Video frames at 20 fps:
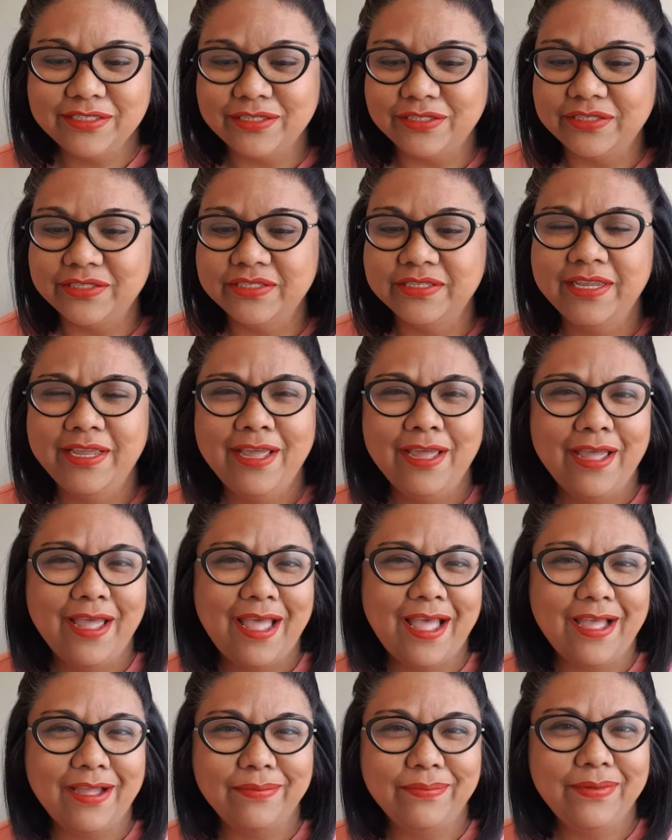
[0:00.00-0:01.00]
it's
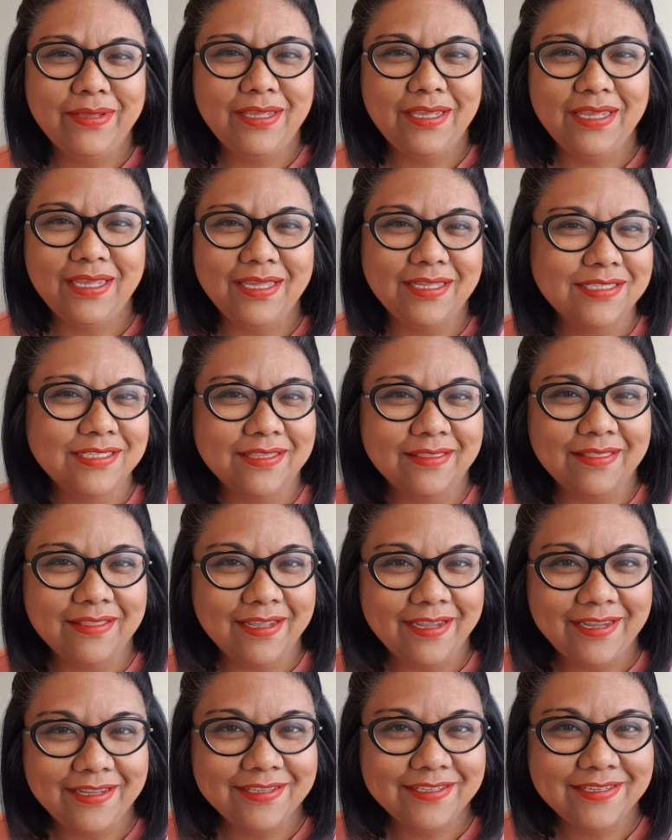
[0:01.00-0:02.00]
happy, it's
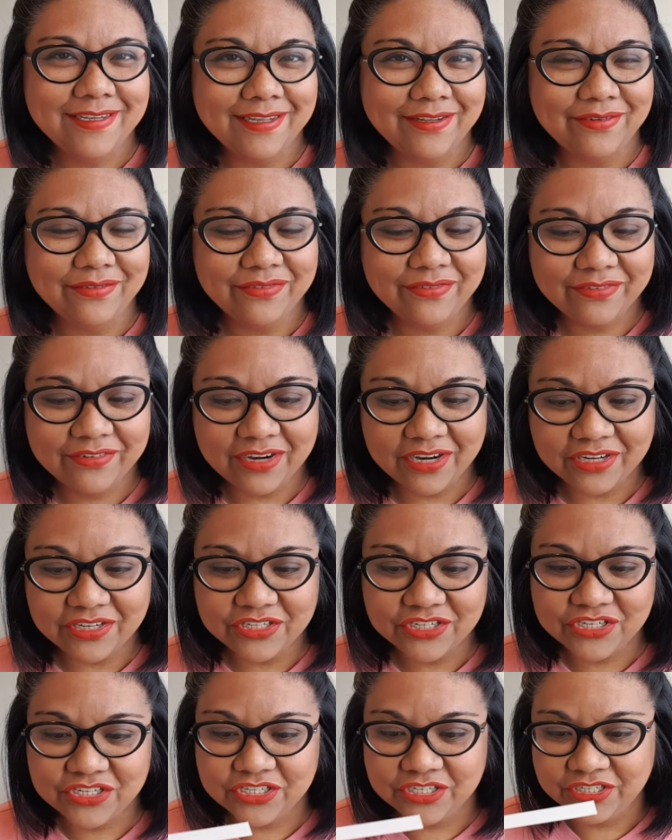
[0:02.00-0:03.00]
light and
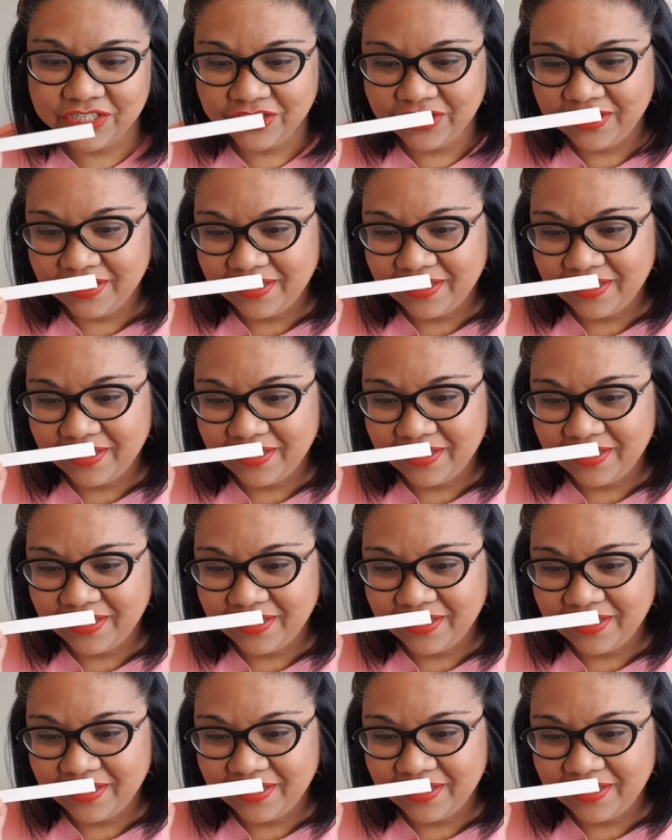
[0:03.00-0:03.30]
fresh,